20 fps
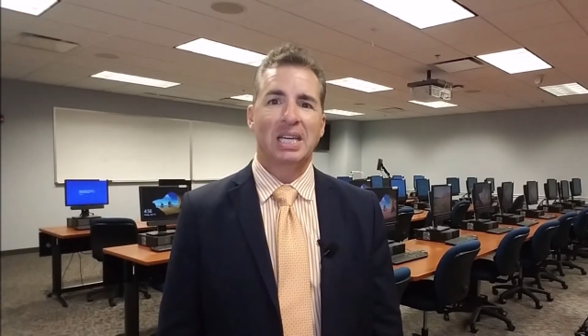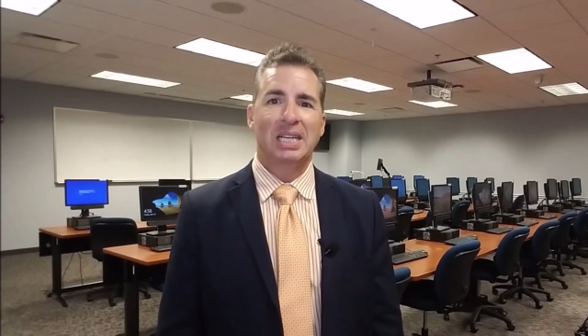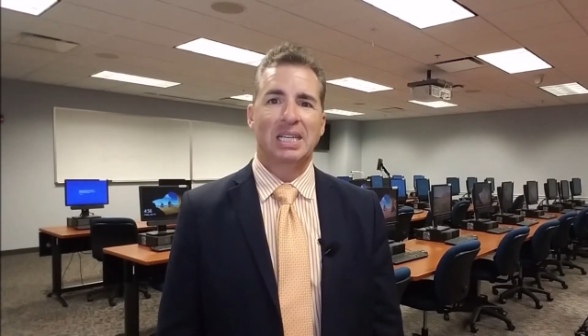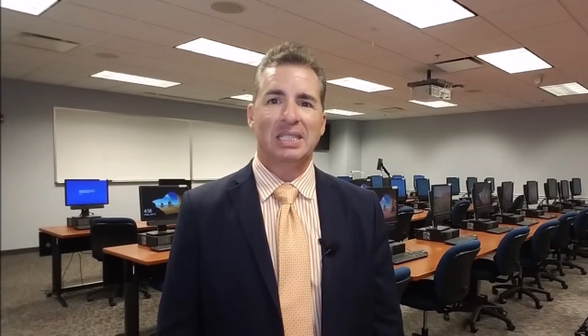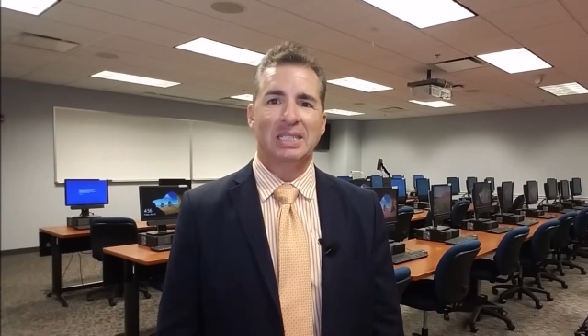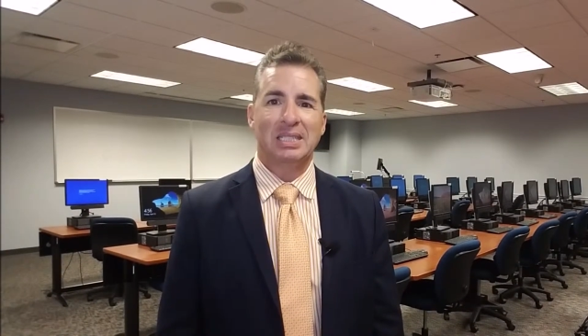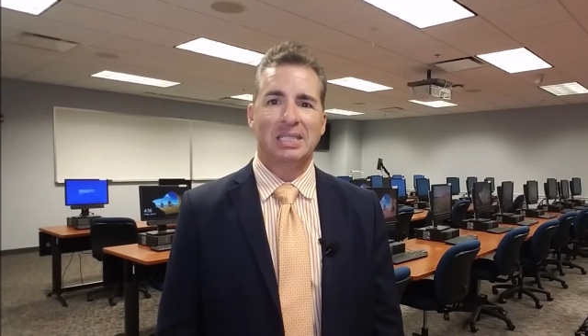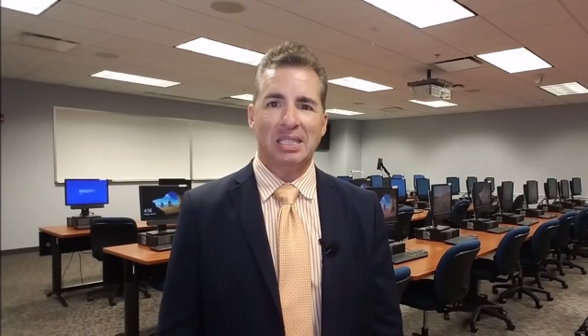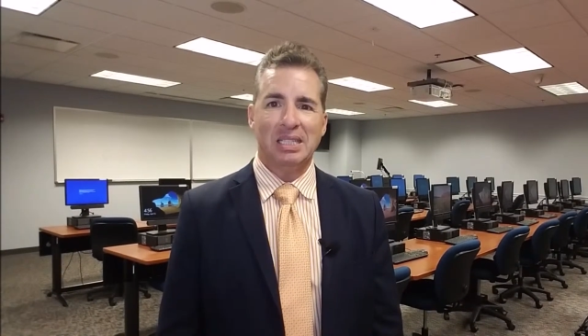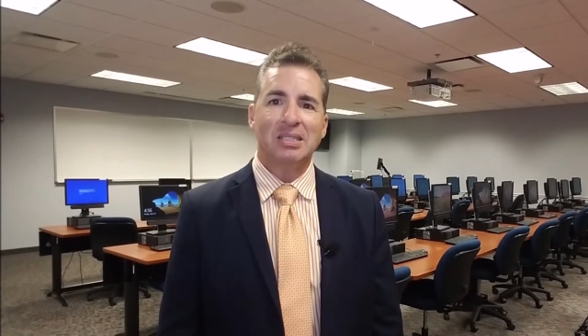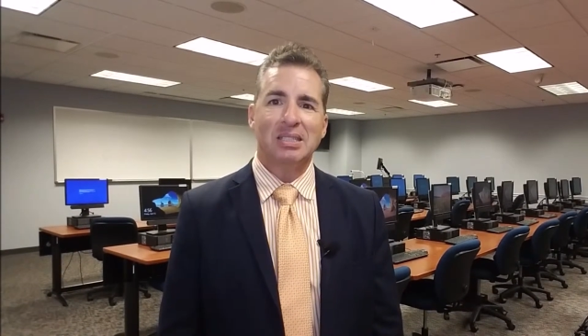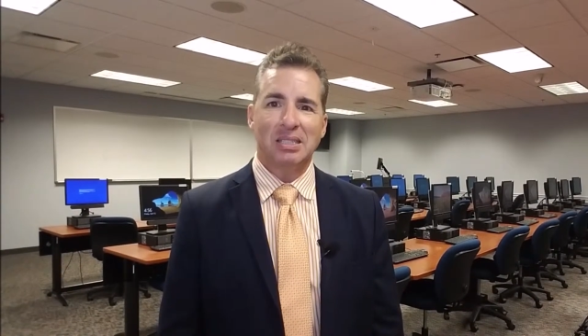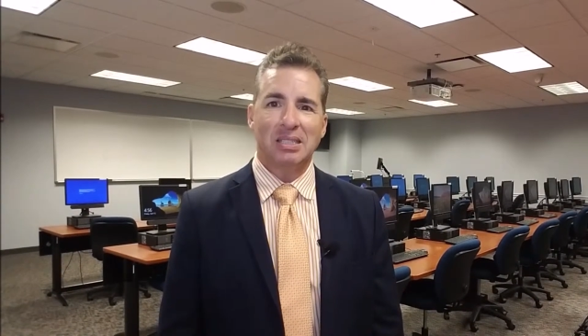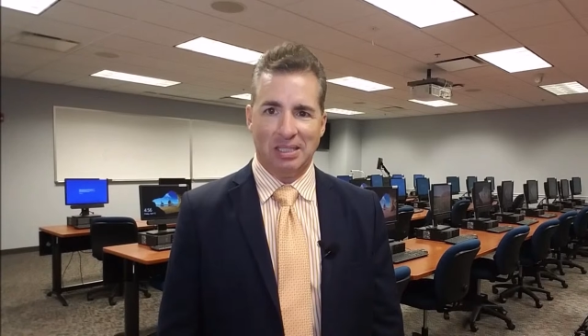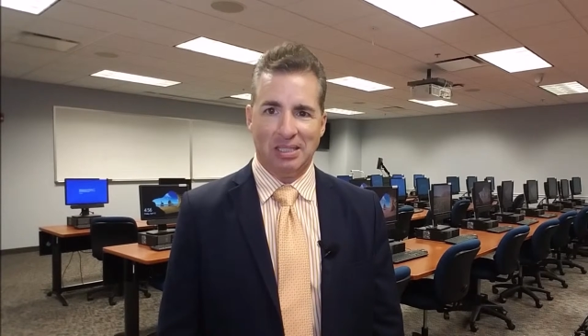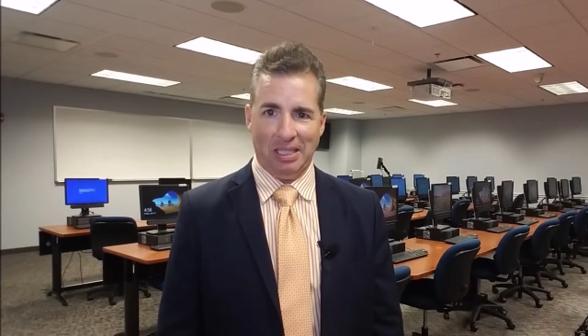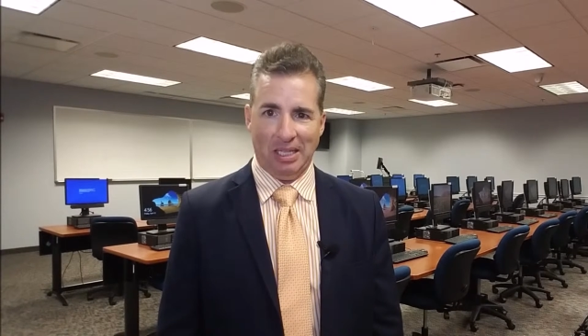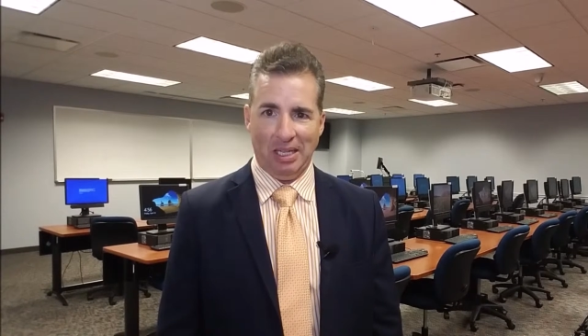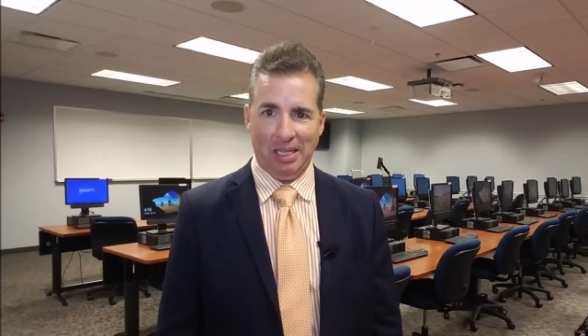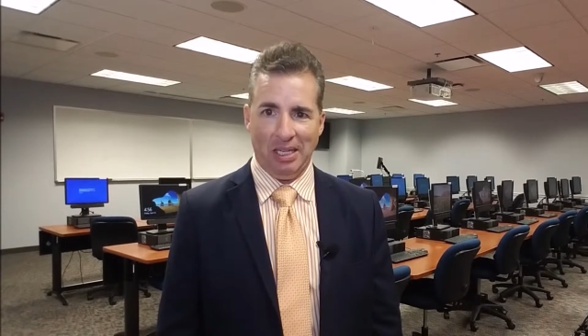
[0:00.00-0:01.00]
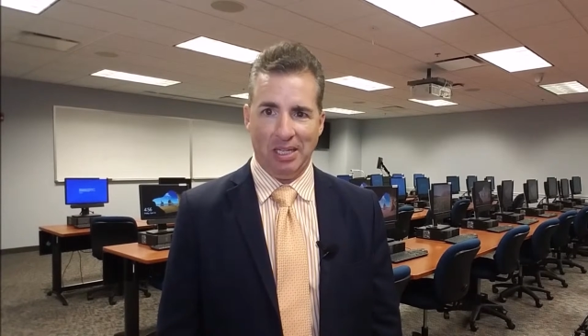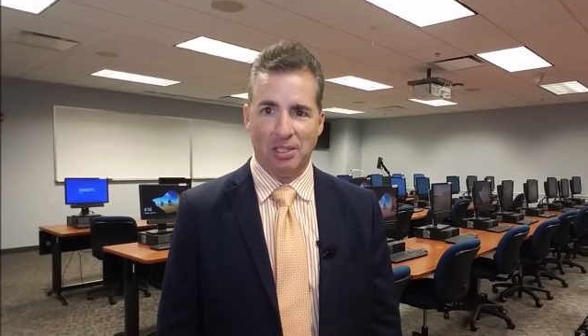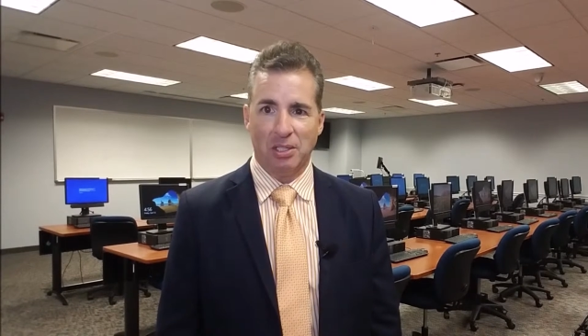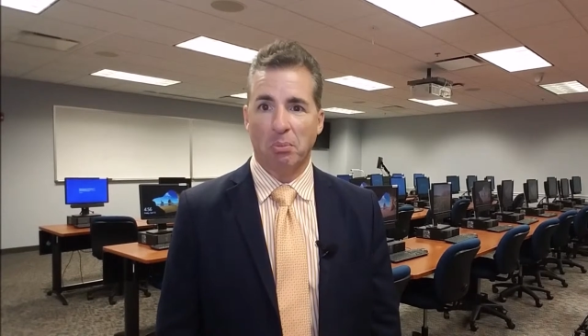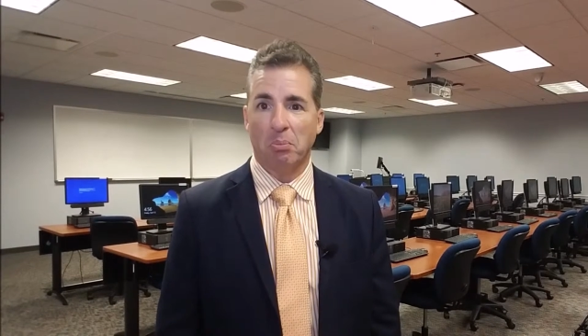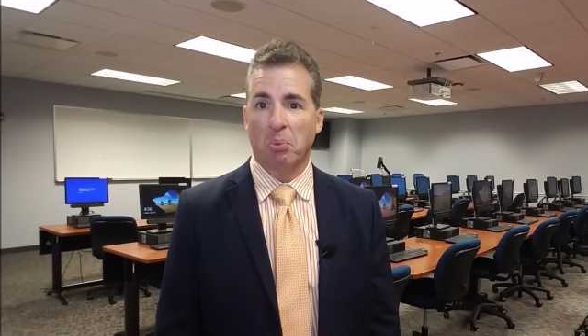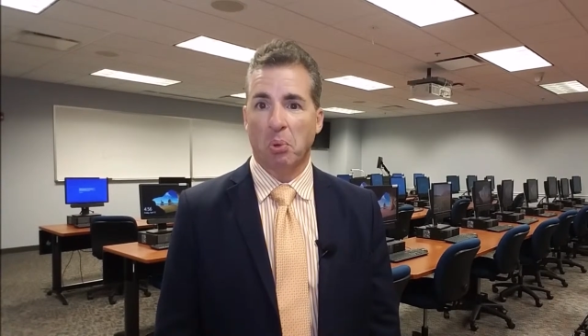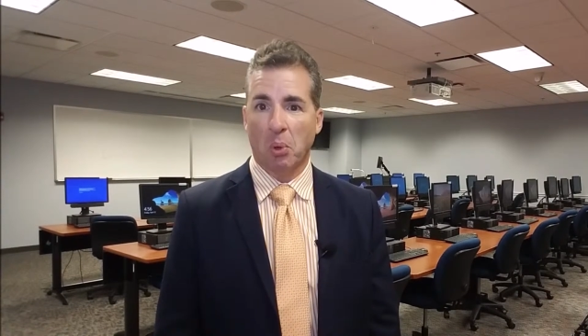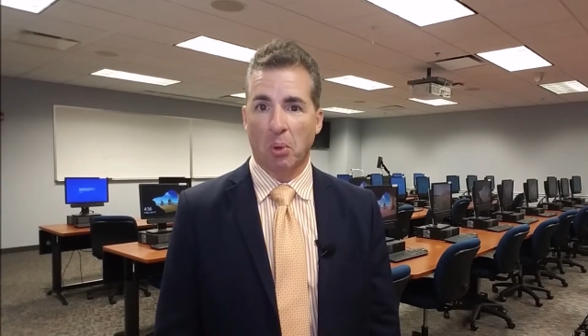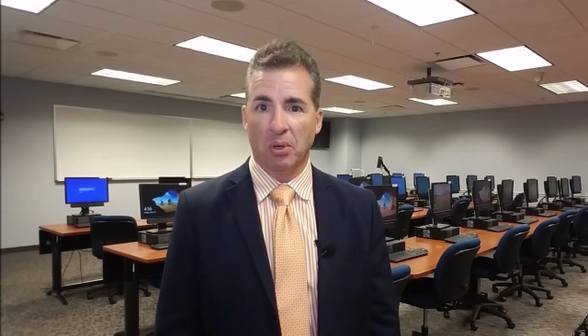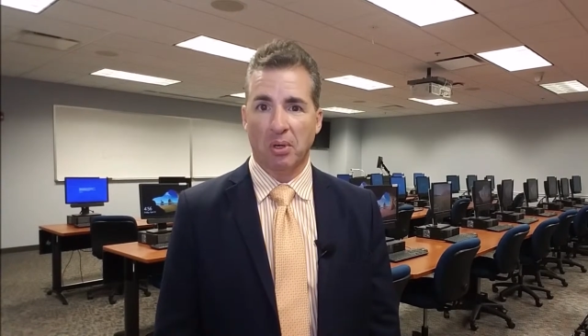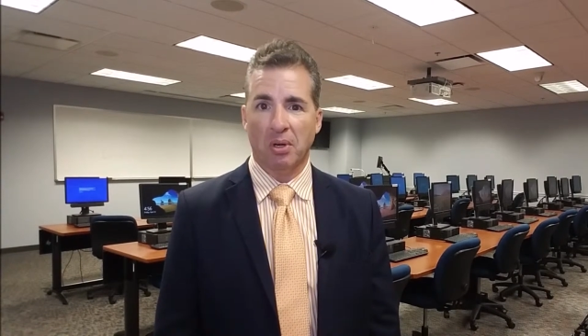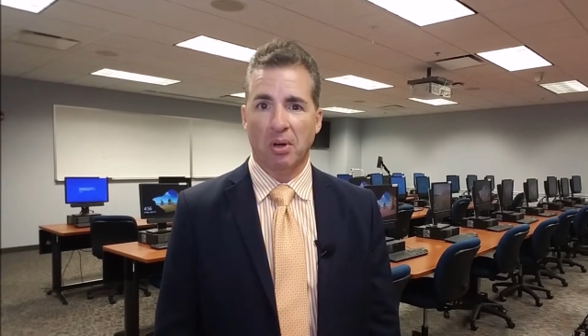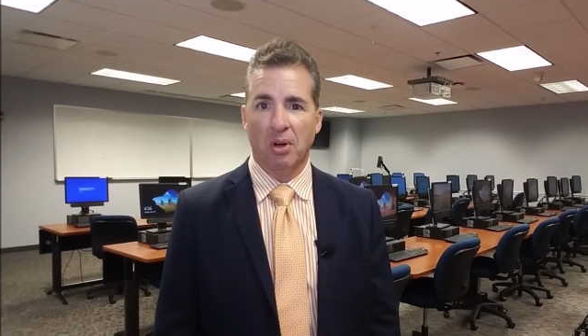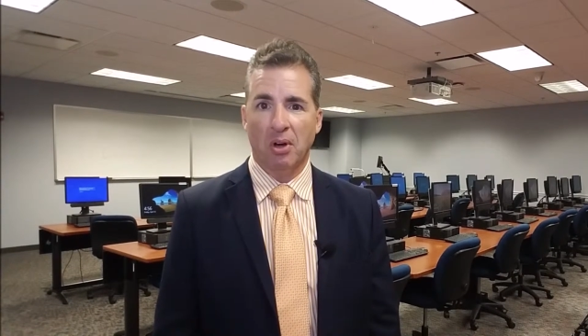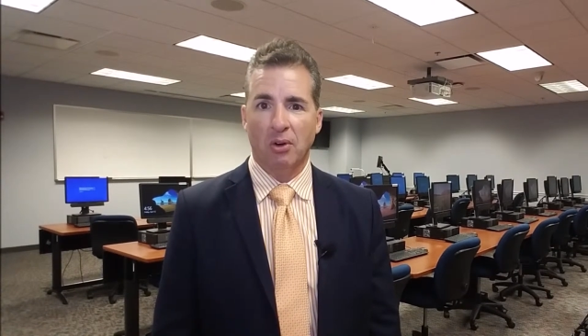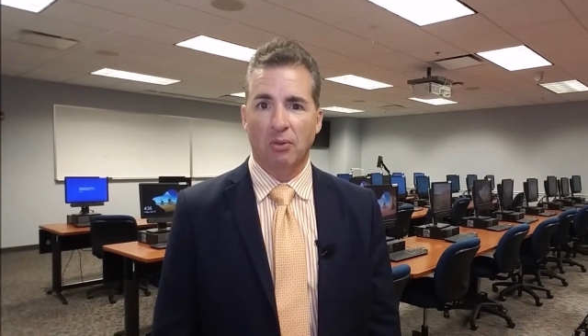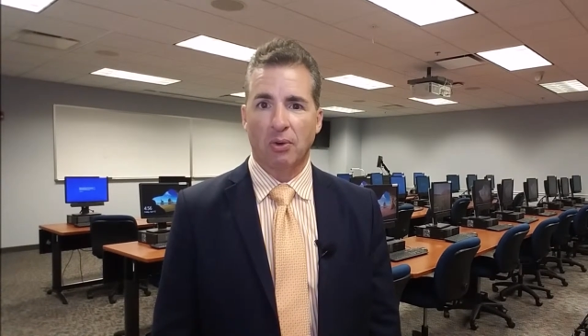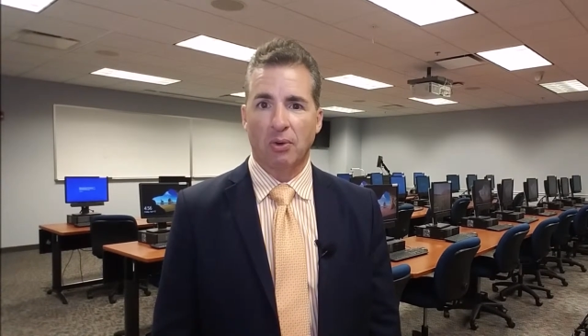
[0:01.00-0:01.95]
Consistency is important